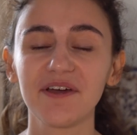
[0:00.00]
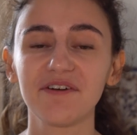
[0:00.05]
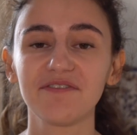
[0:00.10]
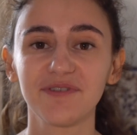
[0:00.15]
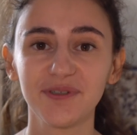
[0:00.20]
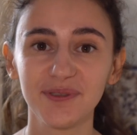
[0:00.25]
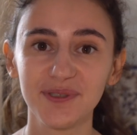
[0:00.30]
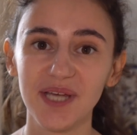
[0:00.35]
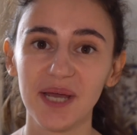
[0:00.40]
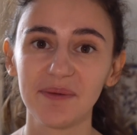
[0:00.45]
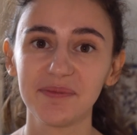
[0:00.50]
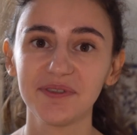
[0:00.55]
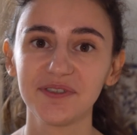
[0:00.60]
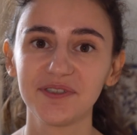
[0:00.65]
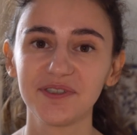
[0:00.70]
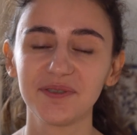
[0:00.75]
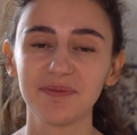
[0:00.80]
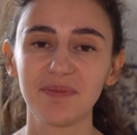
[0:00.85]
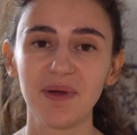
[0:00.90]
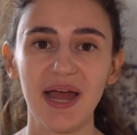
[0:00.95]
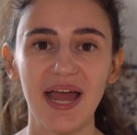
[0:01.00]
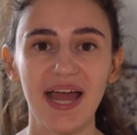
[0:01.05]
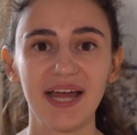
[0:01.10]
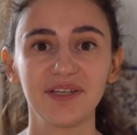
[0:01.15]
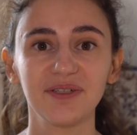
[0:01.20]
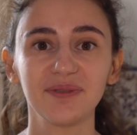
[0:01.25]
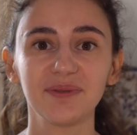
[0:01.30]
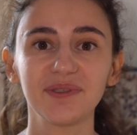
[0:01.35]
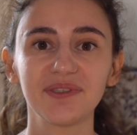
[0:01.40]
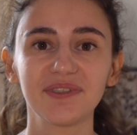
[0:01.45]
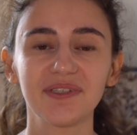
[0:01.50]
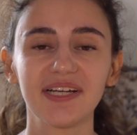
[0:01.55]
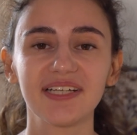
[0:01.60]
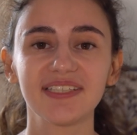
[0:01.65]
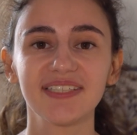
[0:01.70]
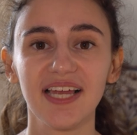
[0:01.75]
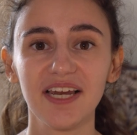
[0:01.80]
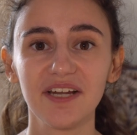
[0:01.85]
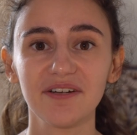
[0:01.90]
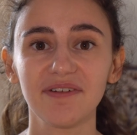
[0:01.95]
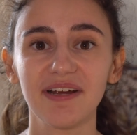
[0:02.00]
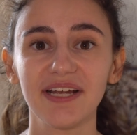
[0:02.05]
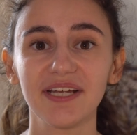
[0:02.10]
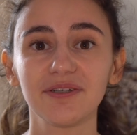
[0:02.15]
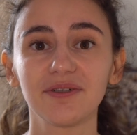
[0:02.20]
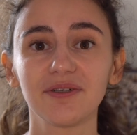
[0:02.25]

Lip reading: a full-time YouTuber and you want to accelerate